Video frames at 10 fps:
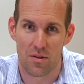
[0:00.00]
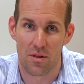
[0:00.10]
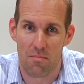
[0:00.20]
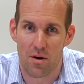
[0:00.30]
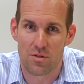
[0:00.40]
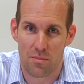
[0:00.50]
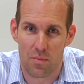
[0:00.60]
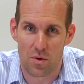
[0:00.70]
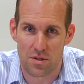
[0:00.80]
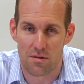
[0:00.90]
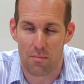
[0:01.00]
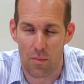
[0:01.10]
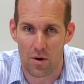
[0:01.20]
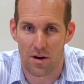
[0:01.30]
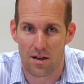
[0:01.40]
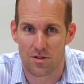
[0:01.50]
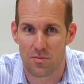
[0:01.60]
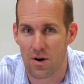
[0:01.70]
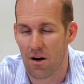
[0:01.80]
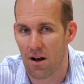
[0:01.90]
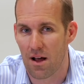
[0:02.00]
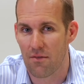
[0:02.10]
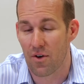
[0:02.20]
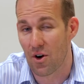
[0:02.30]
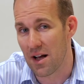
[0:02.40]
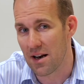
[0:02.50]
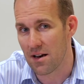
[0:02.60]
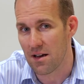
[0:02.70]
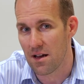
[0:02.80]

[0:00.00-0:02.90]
the most important customer in our life, for granted.